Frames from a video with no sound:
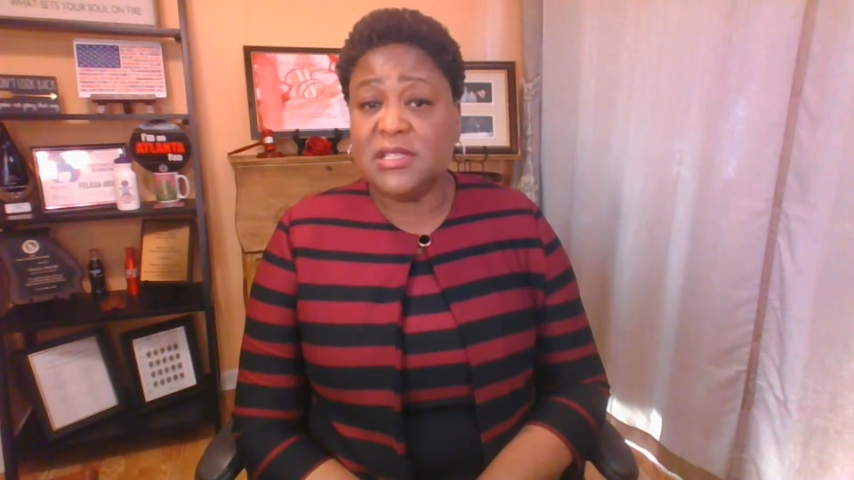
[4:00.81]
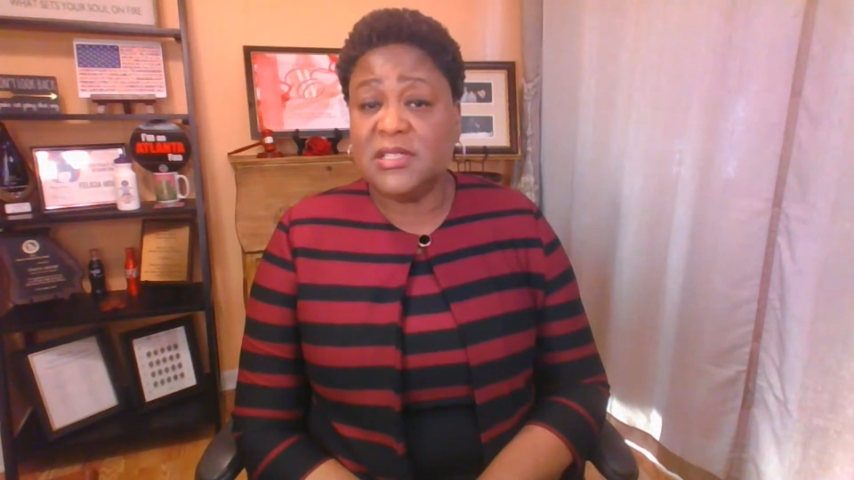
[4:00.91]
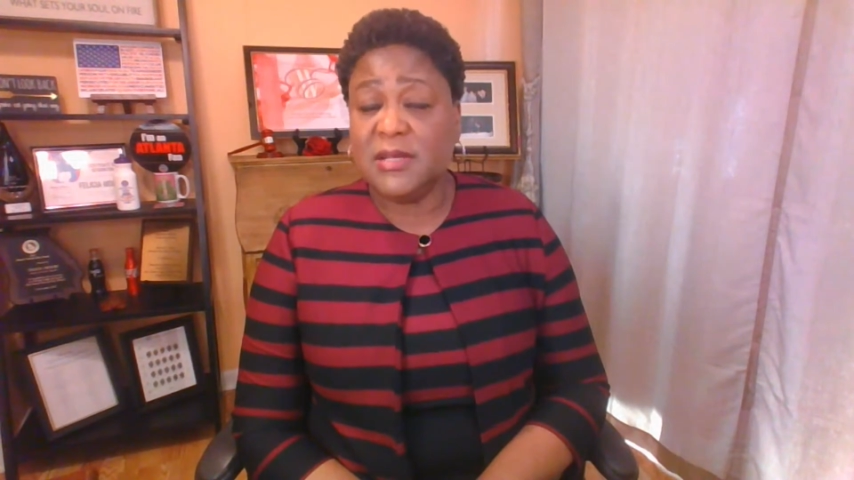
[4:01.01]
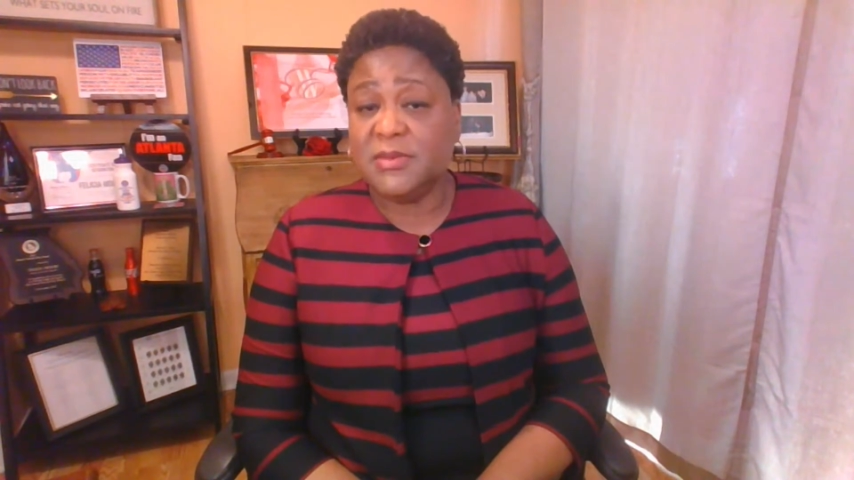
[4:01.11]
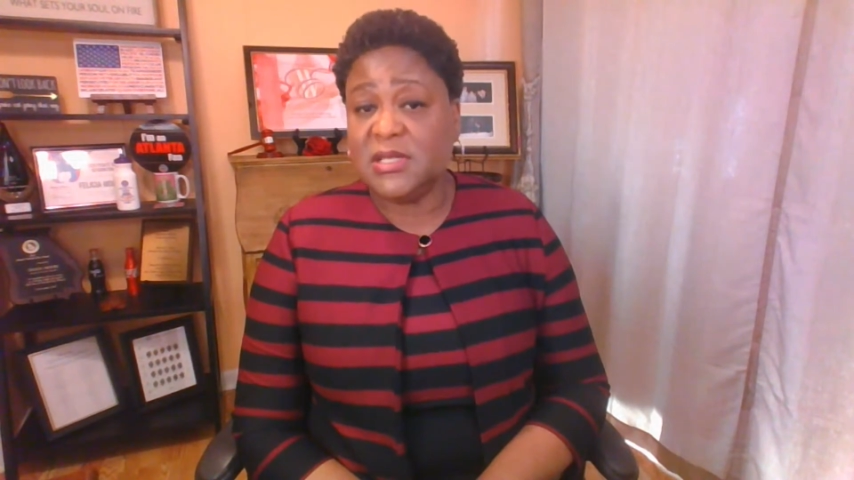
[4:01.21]
and
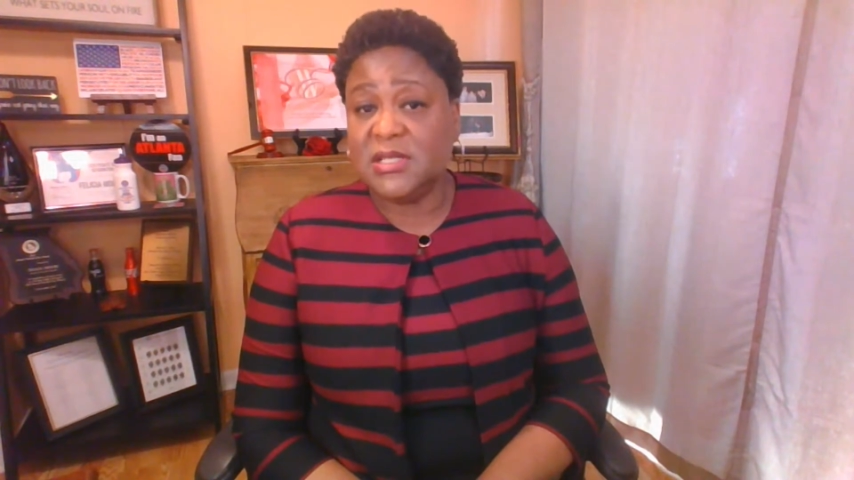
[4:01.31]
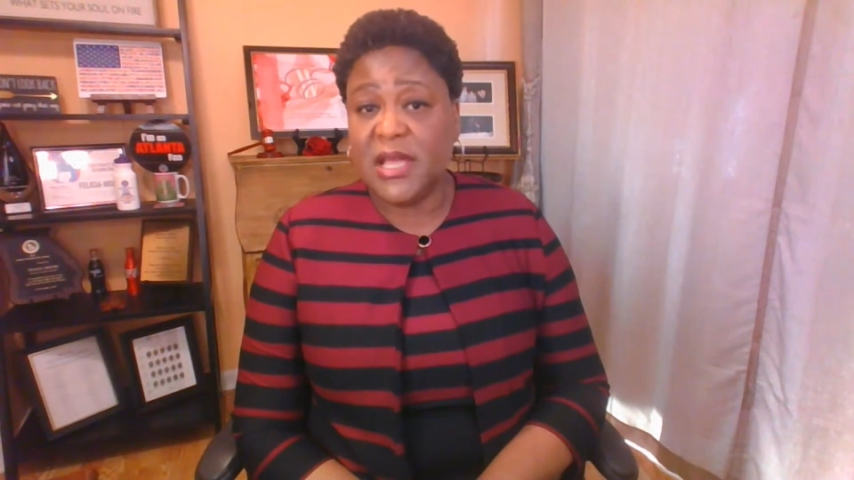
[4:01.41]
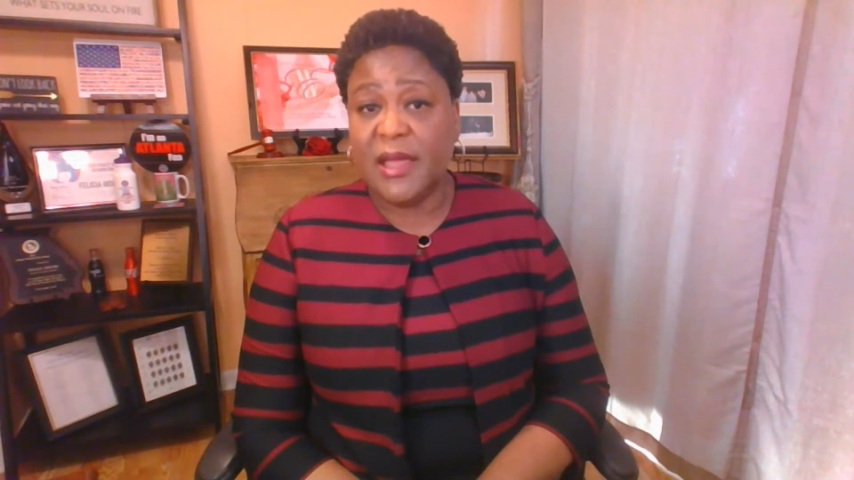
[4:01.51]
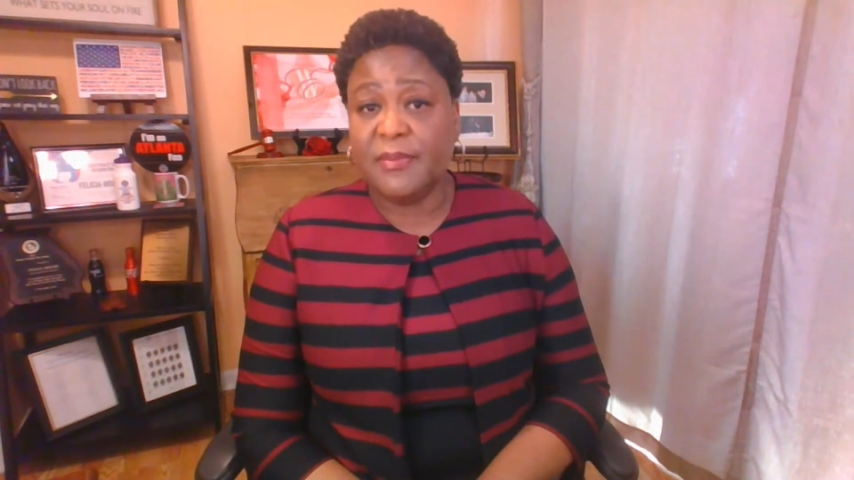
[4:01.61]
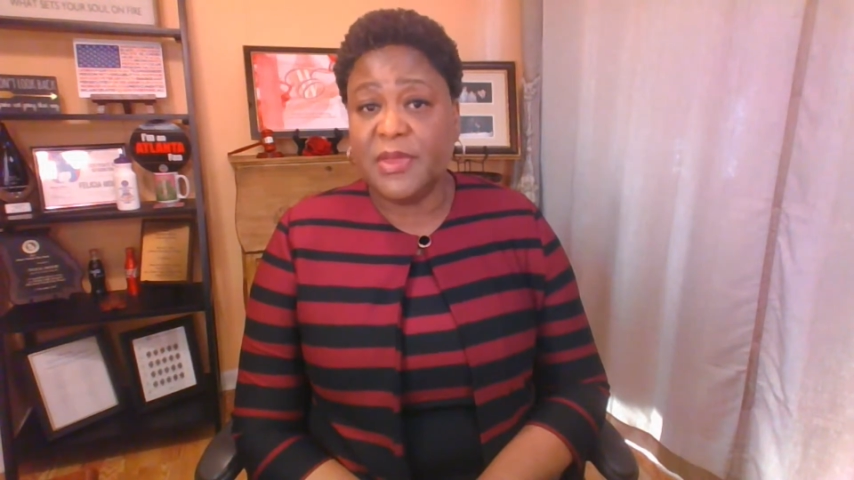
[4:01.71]
attempting
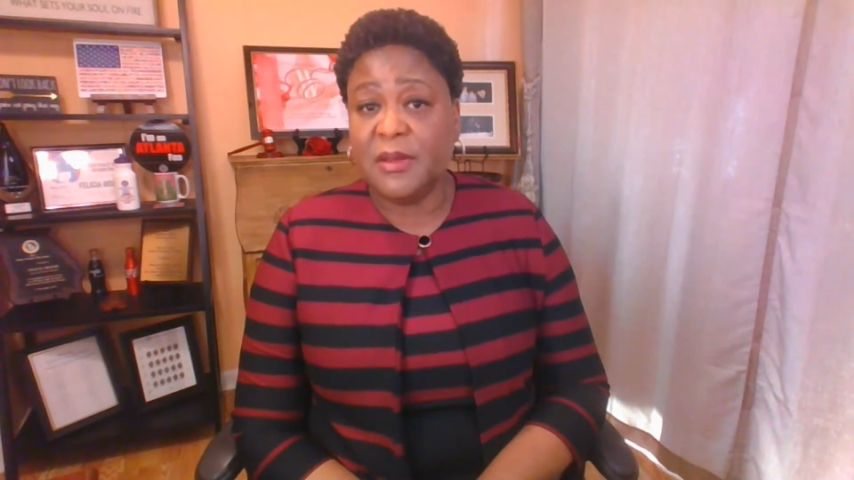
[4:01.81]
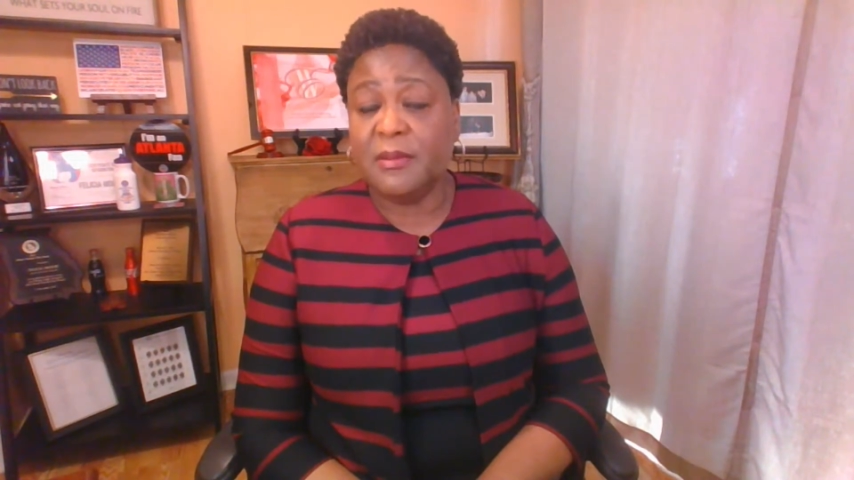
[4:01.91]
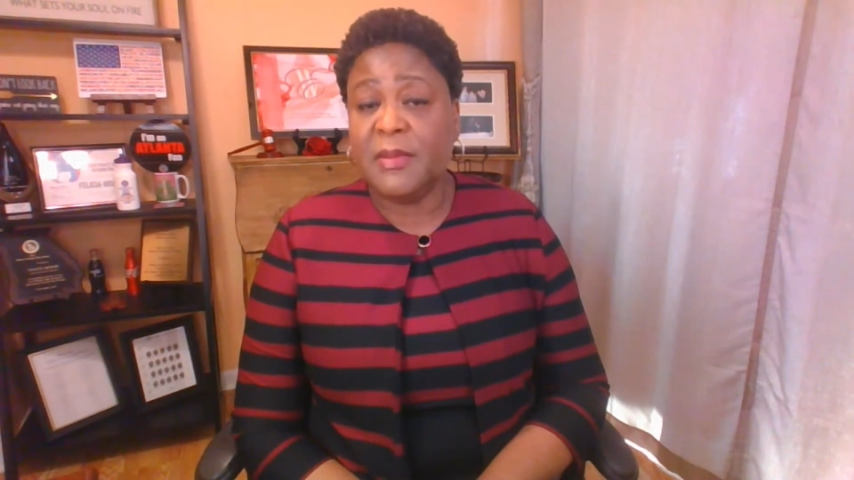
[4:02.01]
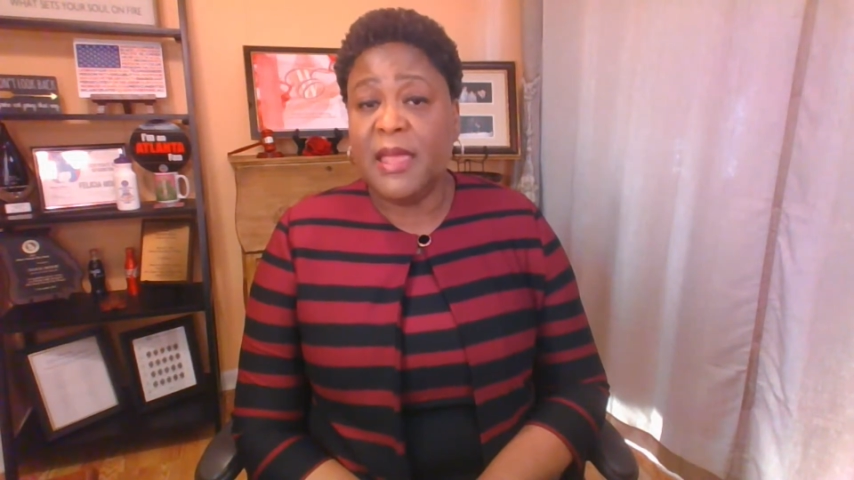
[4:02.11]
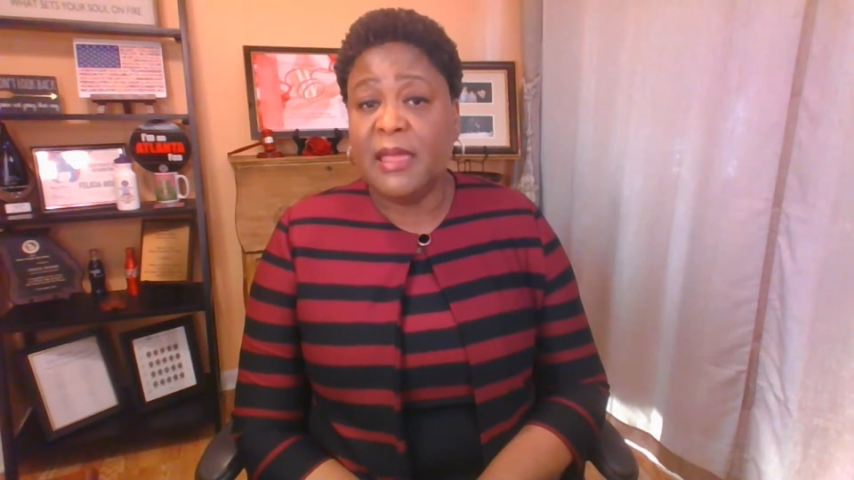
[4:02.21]
to help
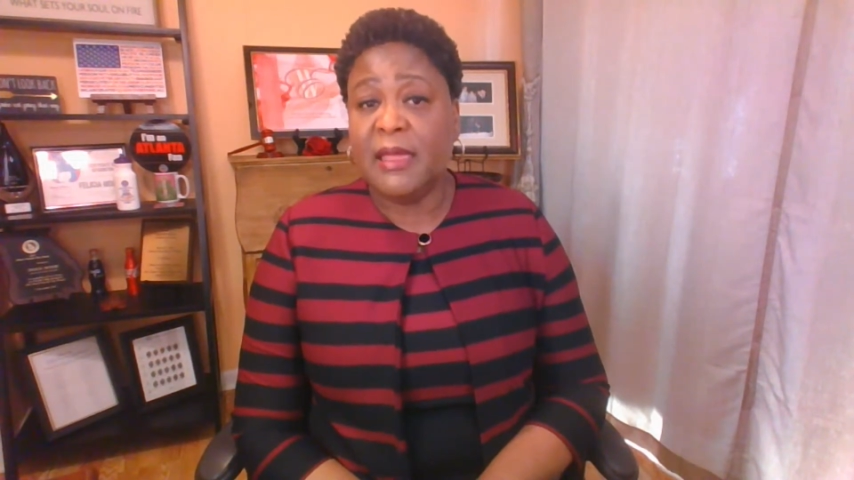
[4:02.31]
them